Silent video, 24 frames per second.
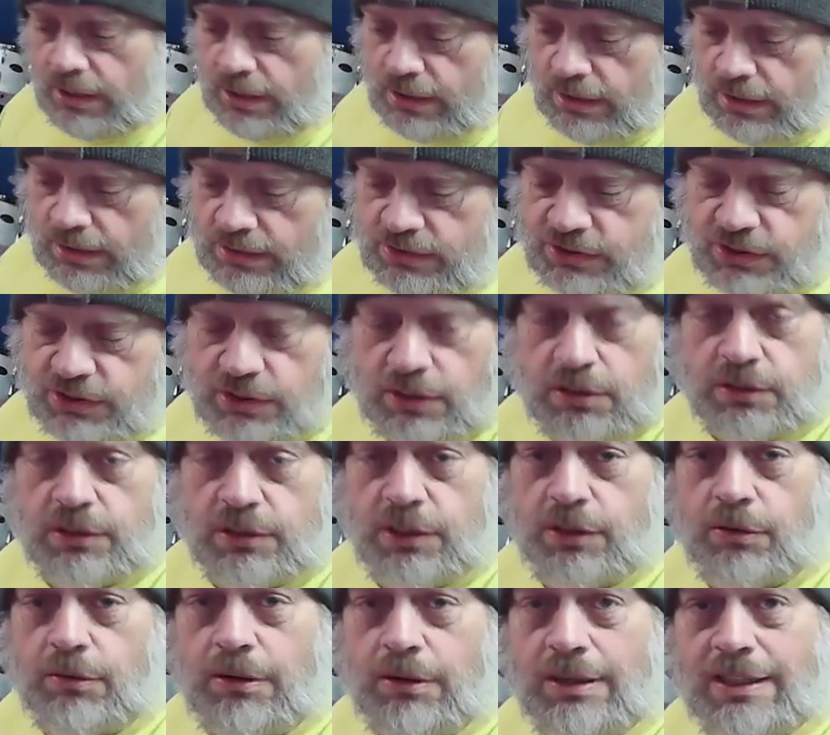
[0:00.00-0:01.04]
As y'all
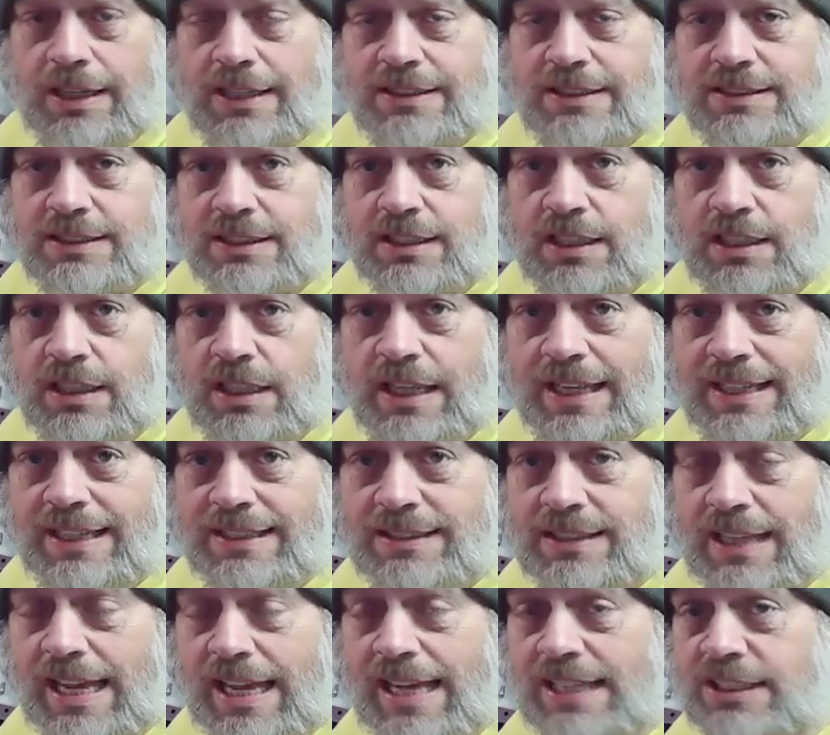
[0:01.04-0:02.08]
know, I like to collect
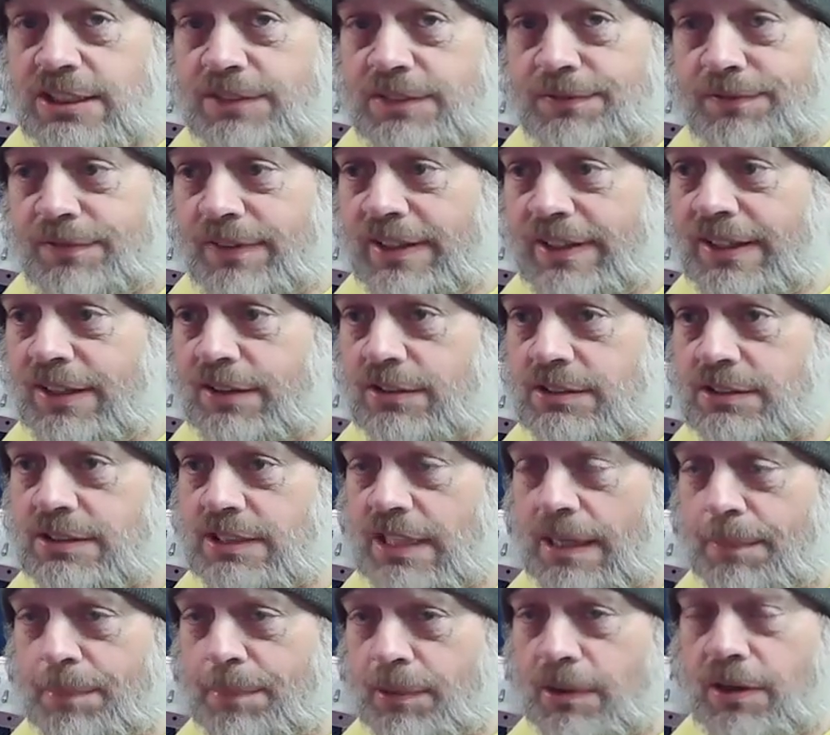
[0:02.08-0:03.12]
action figures, and
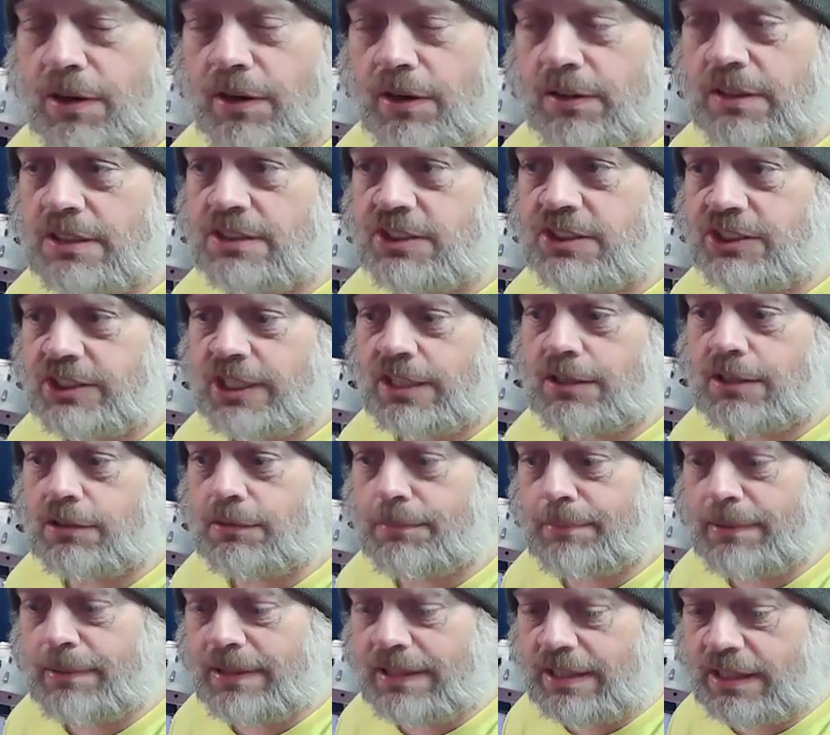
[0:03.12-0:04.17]
I put it on this channel
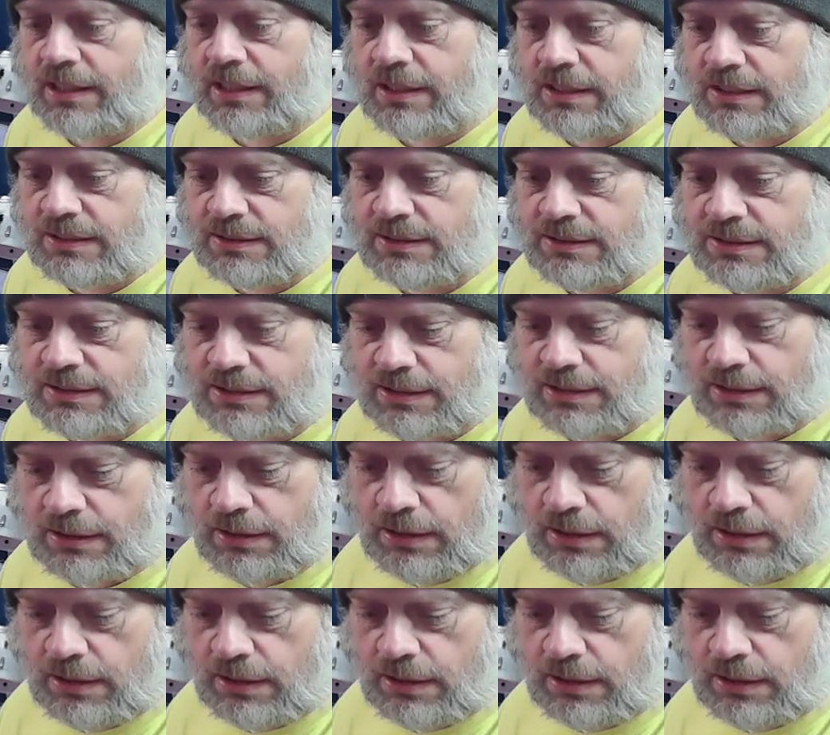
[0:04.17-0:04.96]
because